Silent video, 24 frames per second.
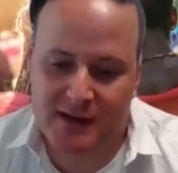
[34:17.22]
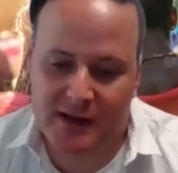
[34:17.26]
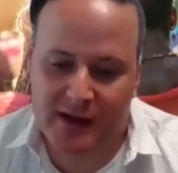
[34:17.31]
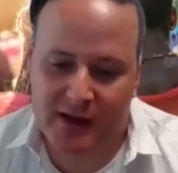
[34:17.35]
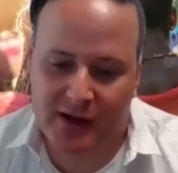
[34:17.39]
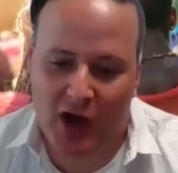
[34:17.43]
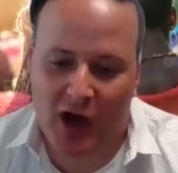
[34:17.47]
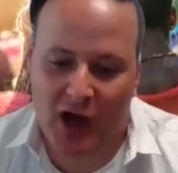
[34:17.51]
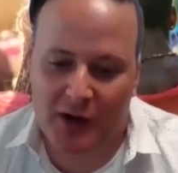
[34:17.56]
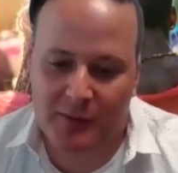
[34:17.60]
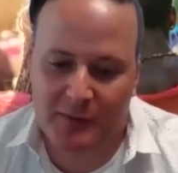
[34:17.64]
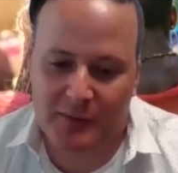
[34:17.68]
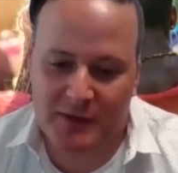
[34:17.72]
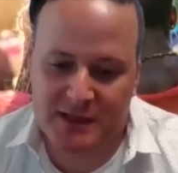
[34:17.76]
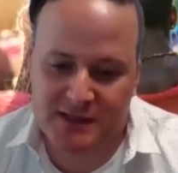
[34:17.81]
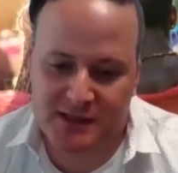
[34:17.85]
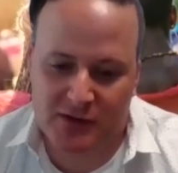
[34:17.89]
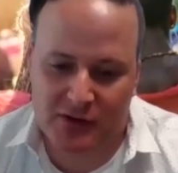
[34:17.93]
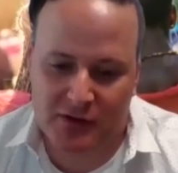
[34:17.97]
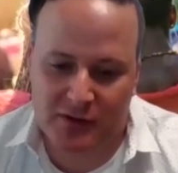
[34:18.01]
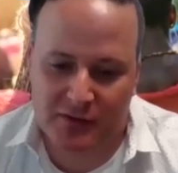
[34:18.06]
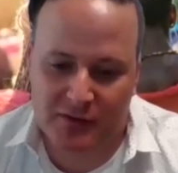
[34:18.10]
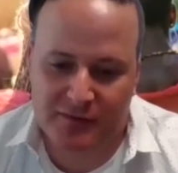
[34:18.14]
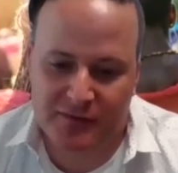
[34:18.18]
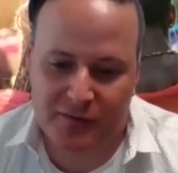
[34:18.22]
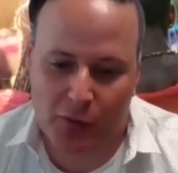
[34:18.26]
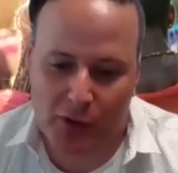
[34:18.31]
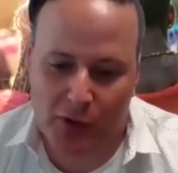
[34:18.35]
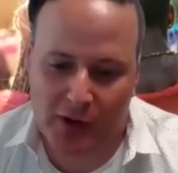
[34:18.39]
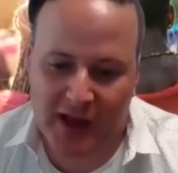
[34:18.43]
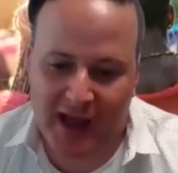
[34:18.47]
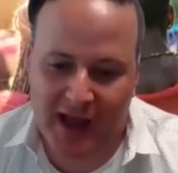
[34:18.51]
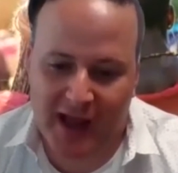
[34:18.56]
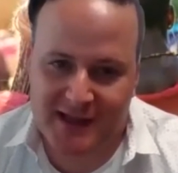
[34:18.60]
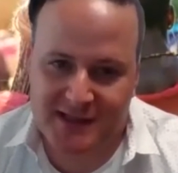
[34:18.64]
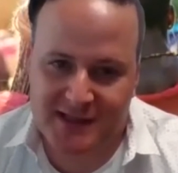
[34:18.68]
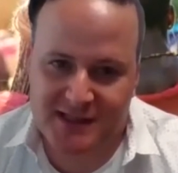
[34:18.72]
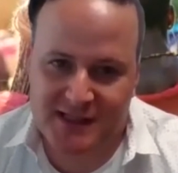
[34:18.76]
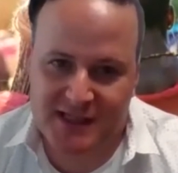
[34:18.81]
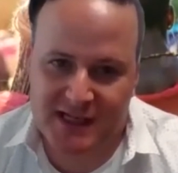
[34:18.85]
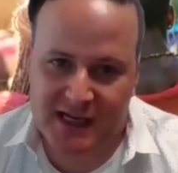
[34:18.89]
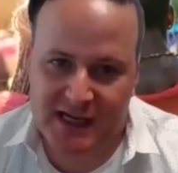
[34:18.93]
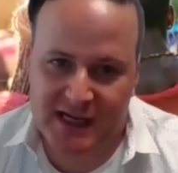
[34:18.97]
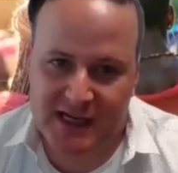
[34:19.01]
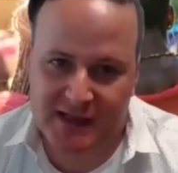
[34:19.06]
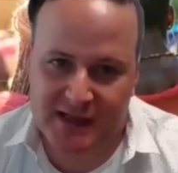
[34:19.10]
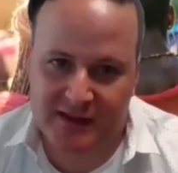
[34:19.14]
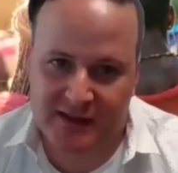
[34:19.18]
economists are
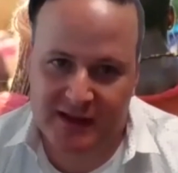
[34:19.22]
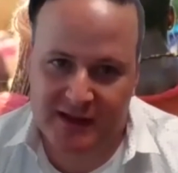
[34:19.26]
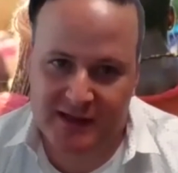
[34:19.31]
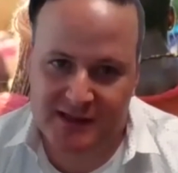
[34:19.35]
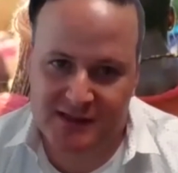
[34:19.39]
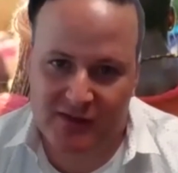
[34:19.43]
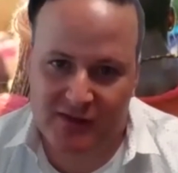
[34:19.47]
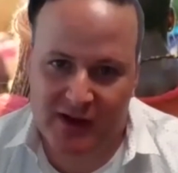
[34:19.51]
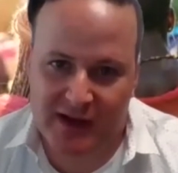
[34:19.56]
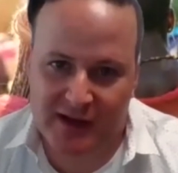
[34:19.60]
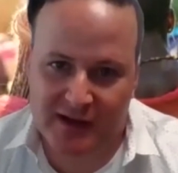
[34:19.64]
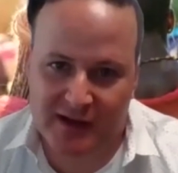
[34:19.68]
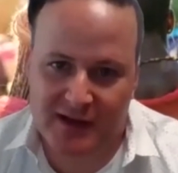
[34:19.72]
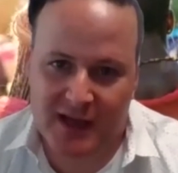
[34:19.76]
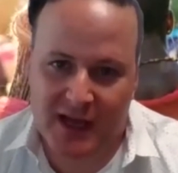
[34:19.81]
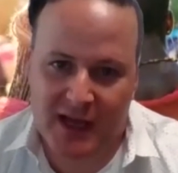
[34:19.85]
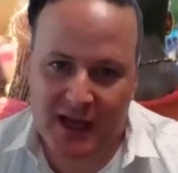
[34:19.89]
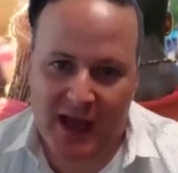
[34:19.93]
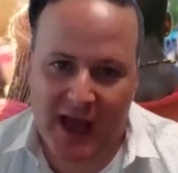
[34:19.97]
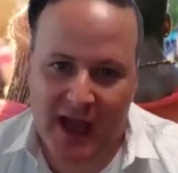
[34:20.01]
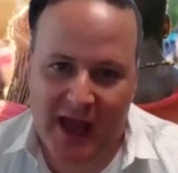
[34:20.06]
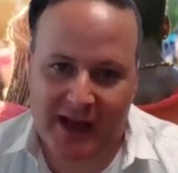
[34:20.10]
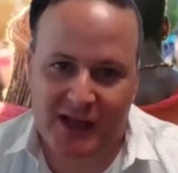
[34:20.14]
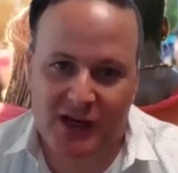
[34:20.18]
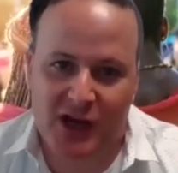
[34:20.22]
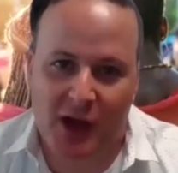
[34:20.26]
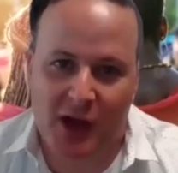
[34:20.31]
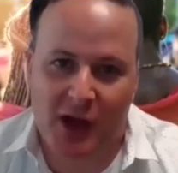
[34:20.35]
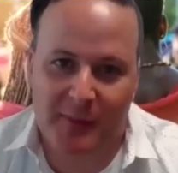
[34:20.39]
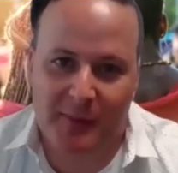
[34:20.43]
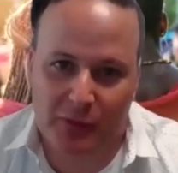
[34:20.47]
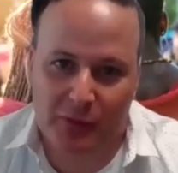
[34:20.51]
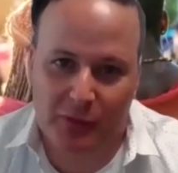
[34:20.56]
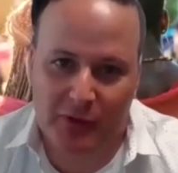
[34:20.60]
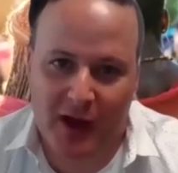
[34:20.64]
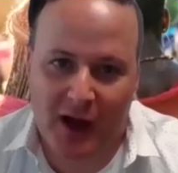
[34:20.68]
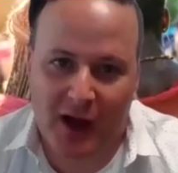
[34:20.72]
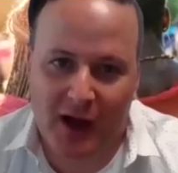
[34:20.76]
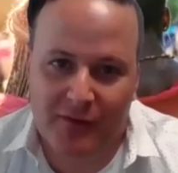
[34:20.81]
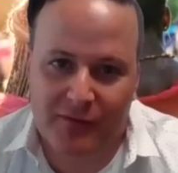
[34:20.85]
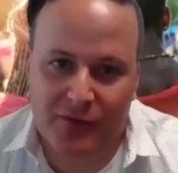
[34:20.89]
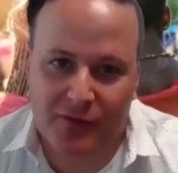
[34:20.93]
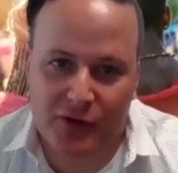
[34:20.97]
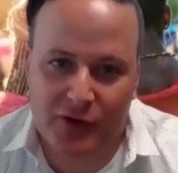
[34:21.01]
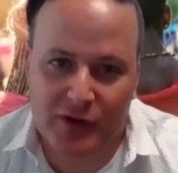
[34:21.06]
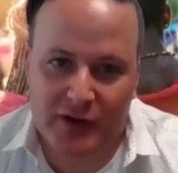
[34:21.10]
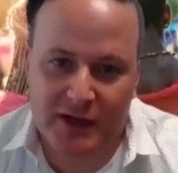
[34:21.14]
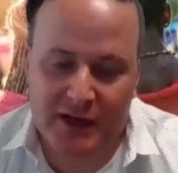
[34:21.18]
forecasting things like economic
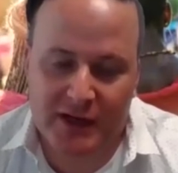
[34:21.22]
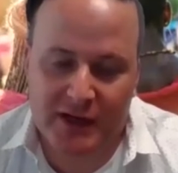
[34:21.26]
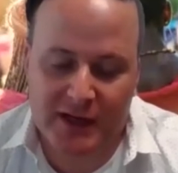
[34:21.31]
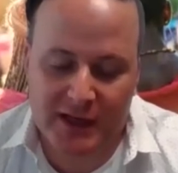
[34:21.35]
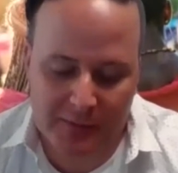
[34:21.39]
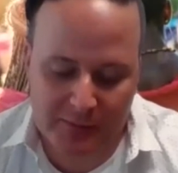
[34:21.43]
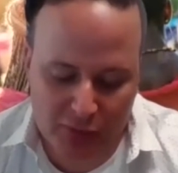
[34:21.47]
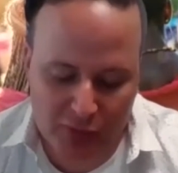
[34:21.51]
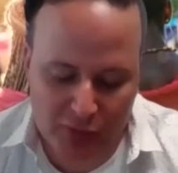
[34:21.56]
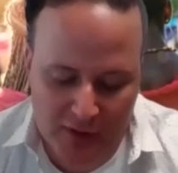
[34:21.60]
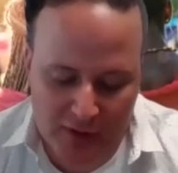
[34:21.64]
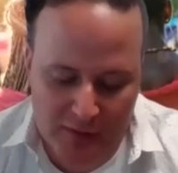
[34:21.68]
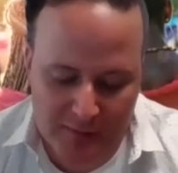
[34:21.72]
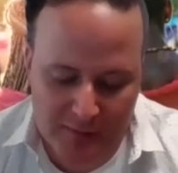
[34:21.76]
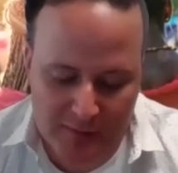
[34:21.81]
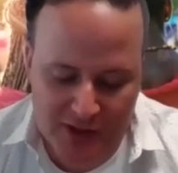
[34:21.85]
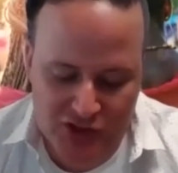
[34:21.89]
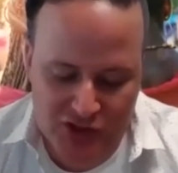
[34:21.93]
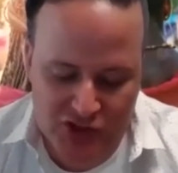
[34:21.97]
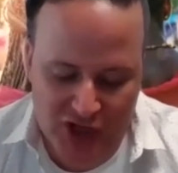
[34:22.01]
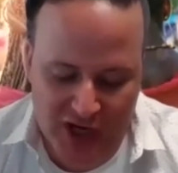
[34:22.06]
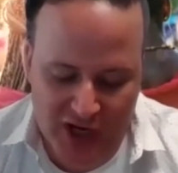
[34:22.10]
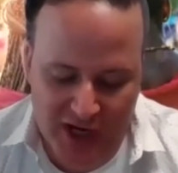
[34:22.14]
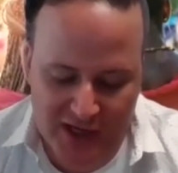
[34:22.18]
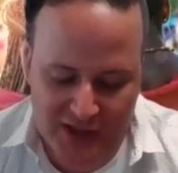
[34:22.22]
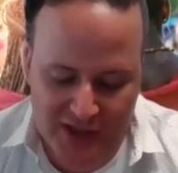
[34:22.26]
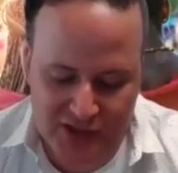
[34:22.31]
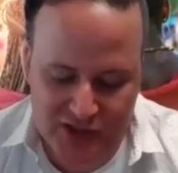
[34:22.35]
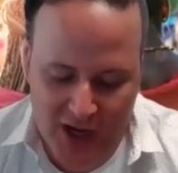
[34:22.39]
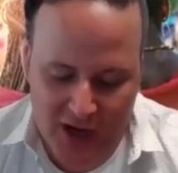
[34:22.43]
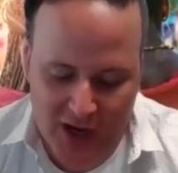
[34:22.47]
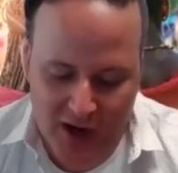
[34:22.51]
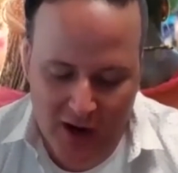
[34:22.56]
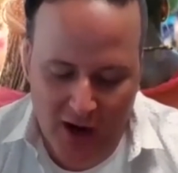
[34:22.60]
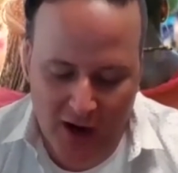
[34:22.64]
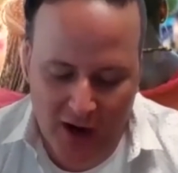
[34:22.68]
recovery and employment change,